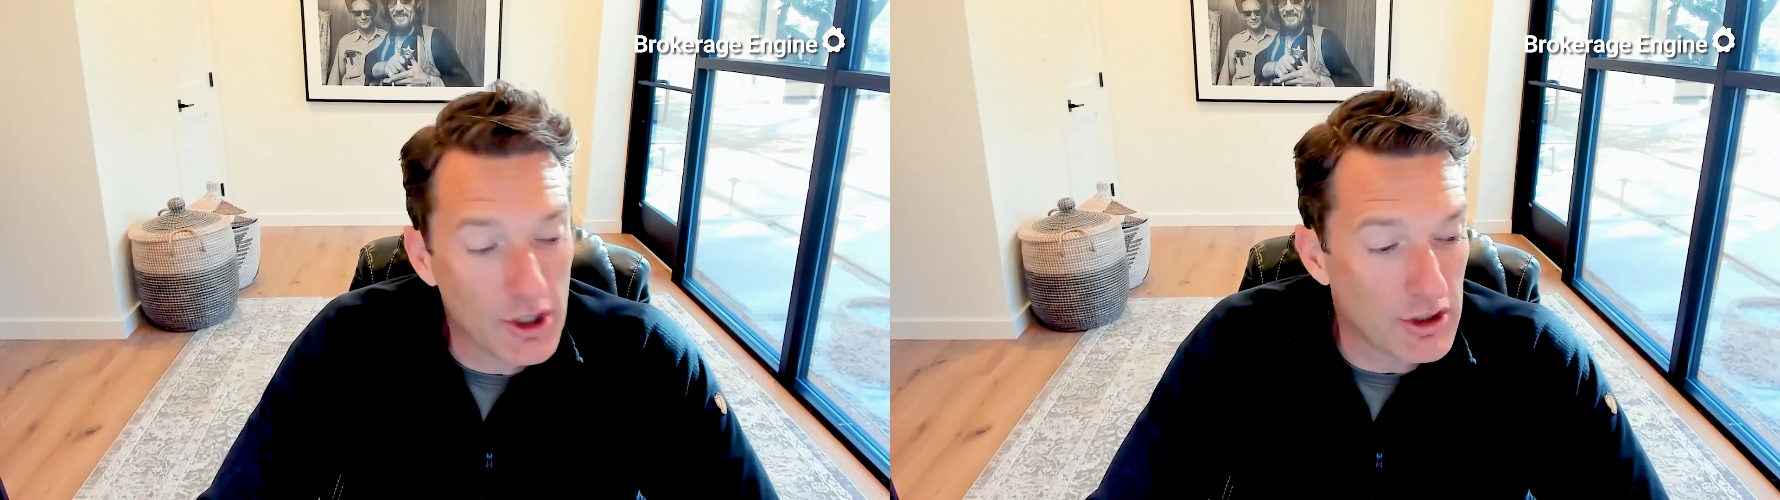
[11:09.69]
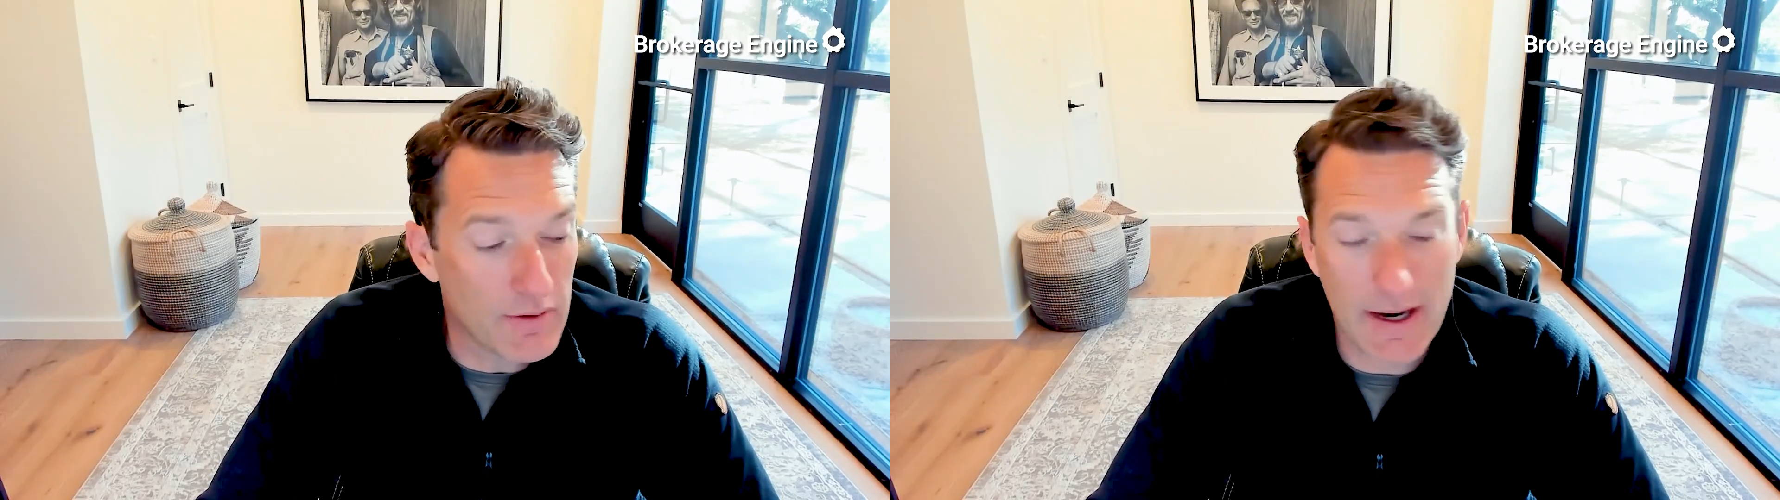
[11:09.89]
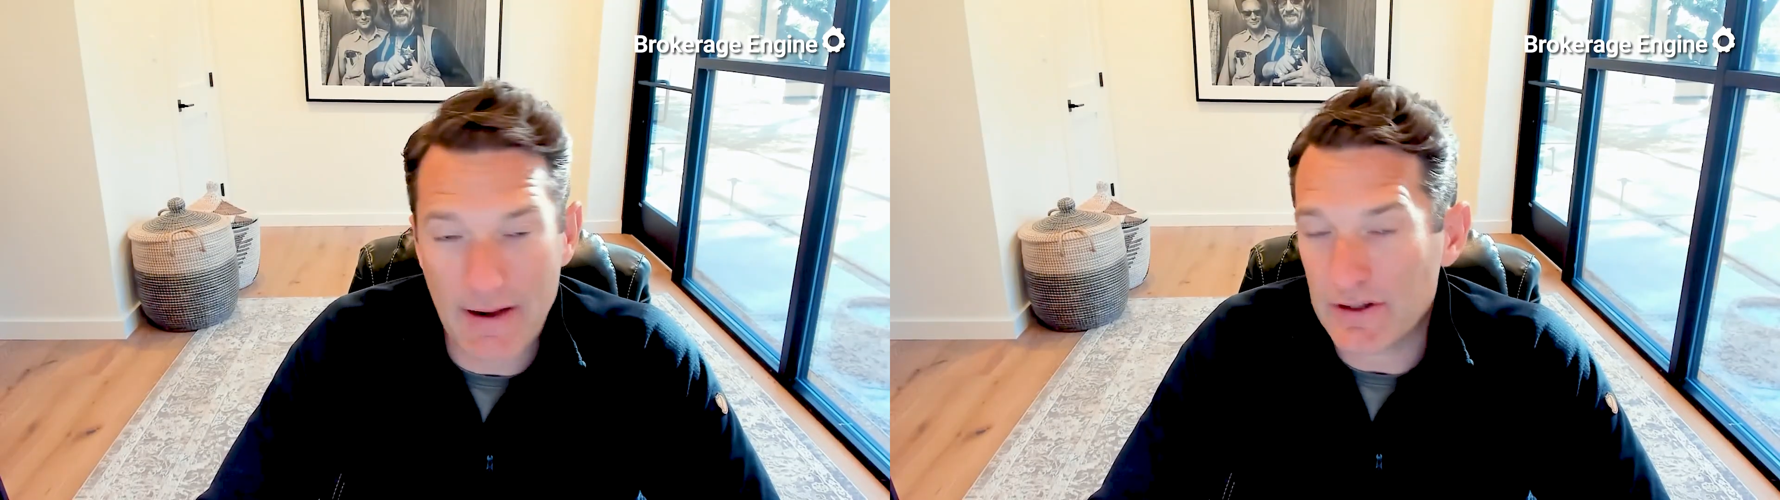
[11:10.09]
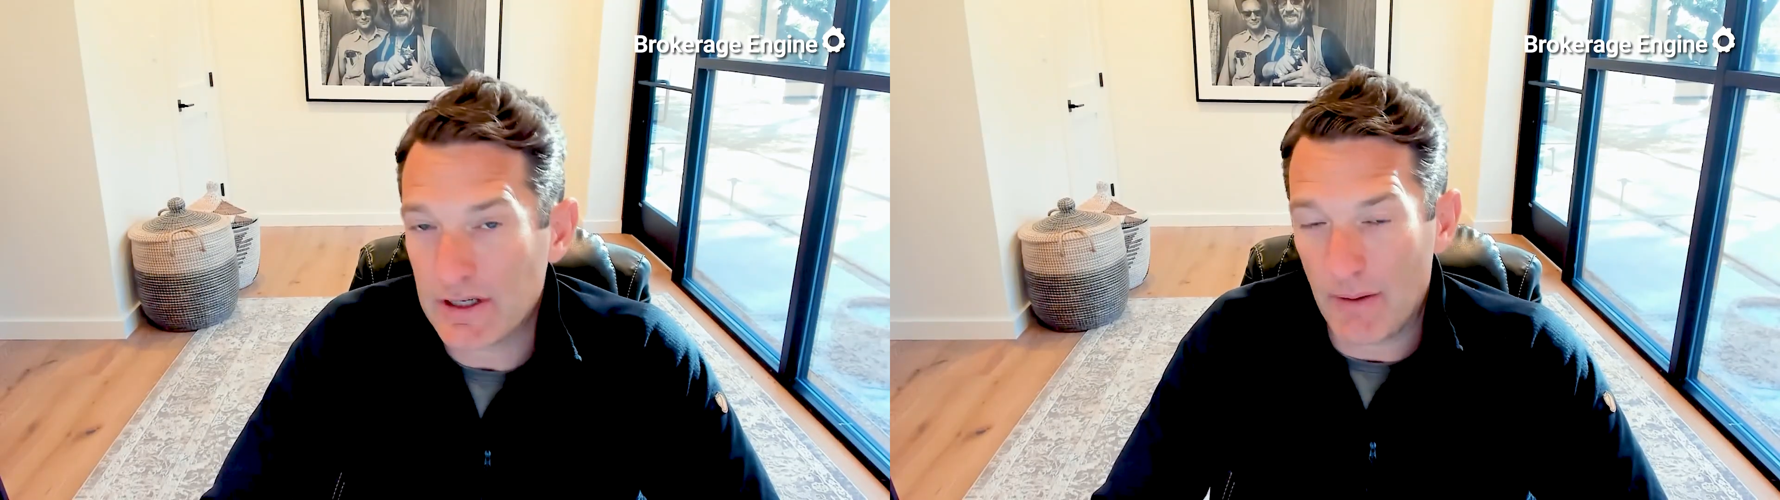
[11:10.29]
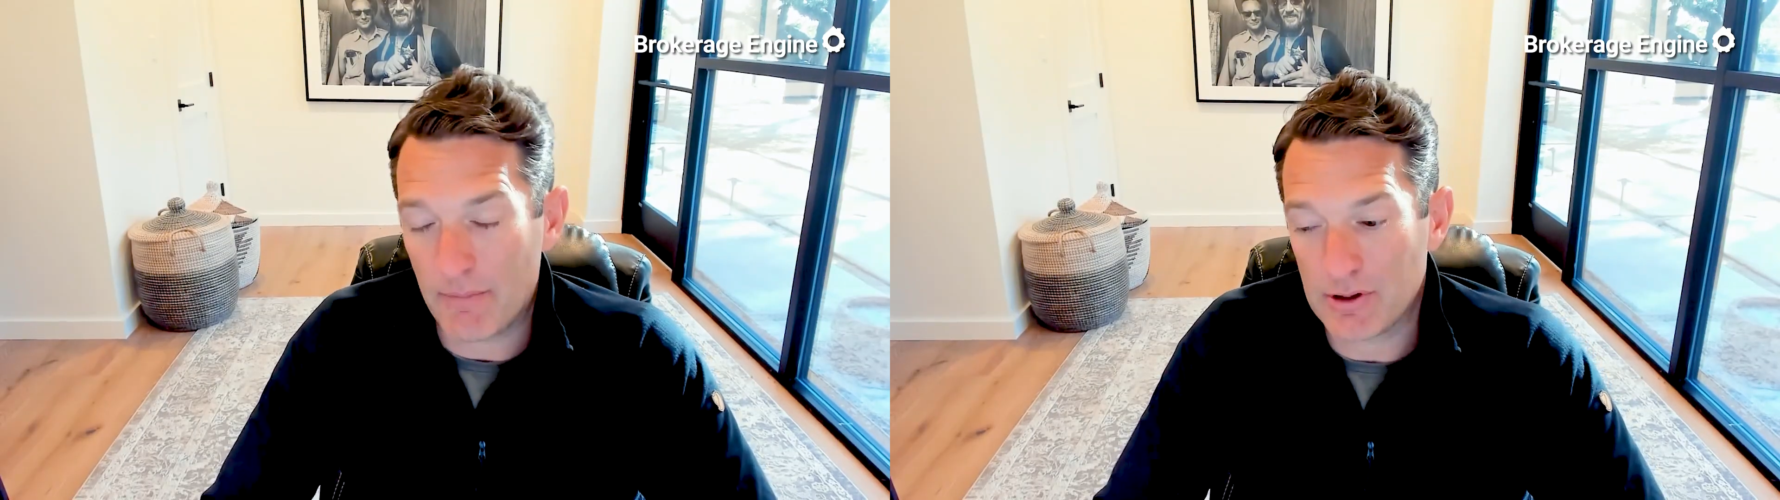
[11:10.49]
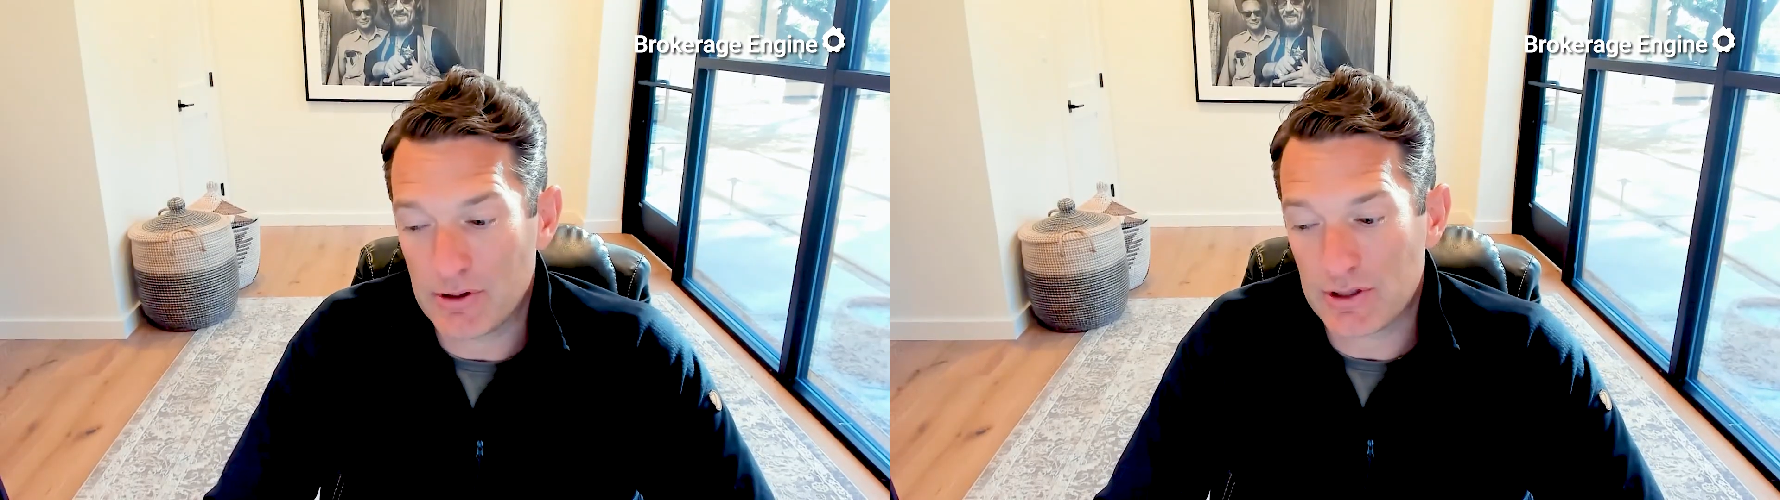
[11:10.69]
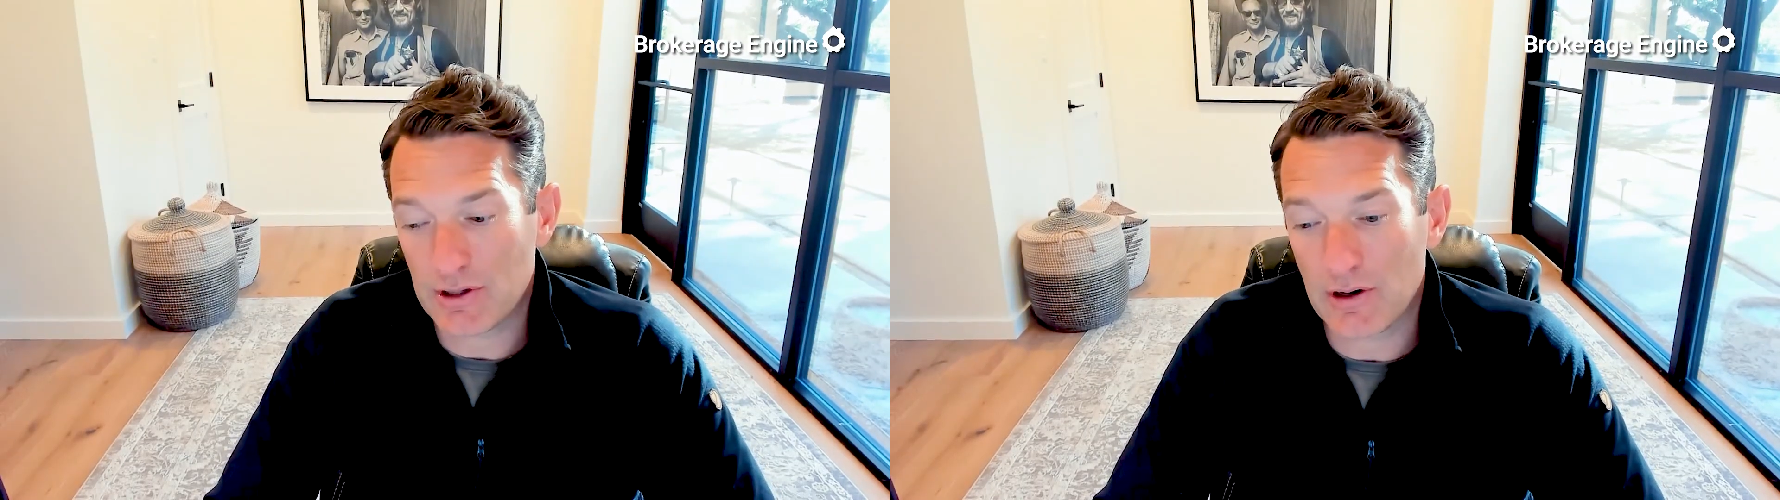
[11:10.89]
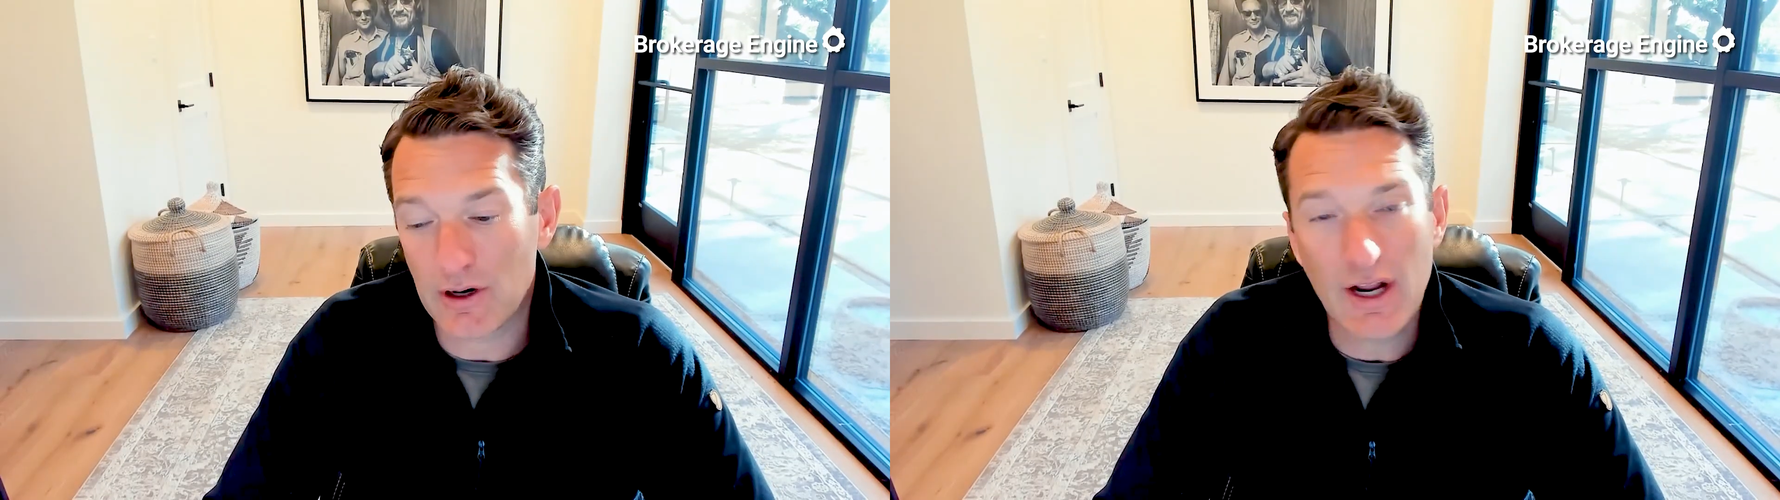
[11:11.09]
You might have a top
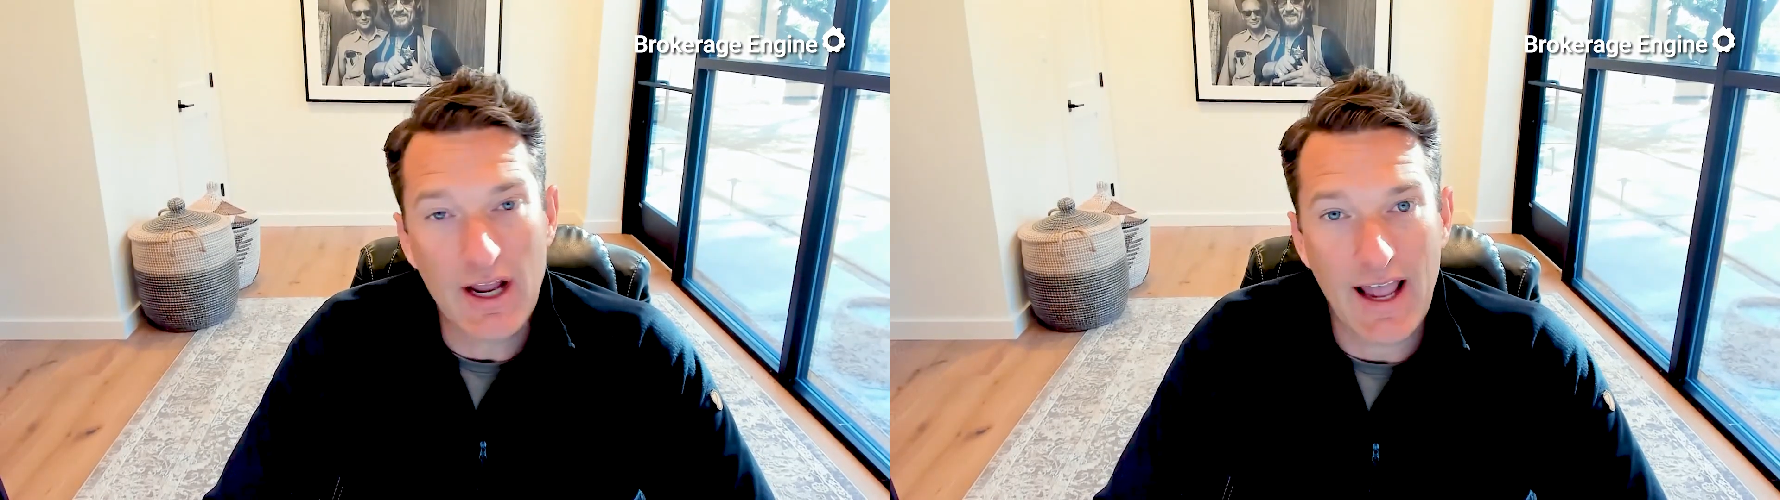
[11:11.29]
producer